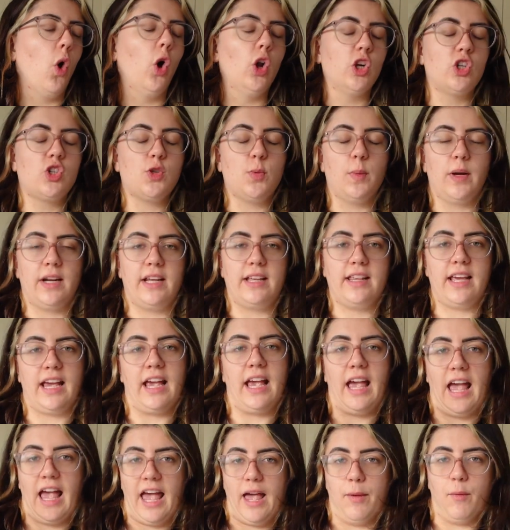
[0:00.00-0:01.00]
ultimately
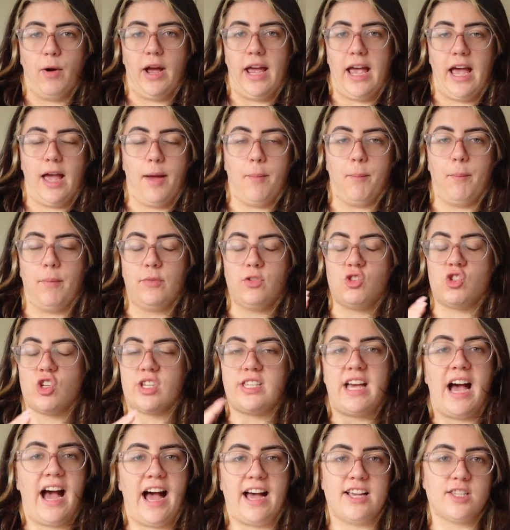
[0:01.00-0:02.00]
think AYM
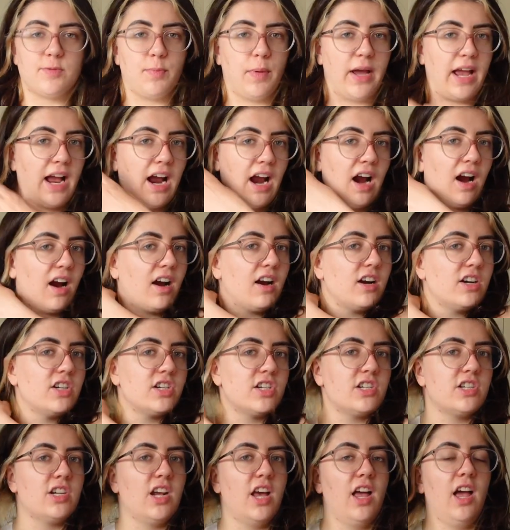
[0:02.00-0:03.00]
just has my
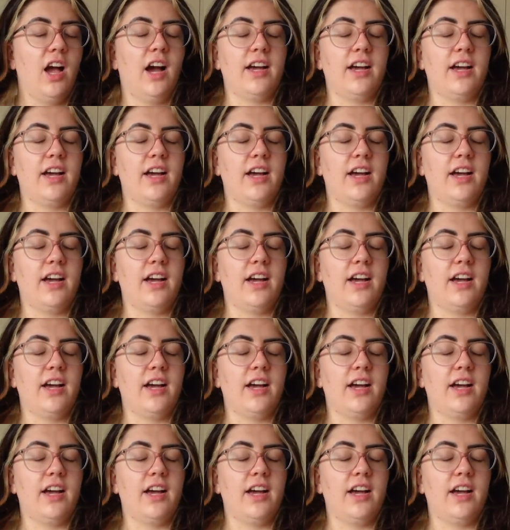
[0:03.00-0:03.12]
heart.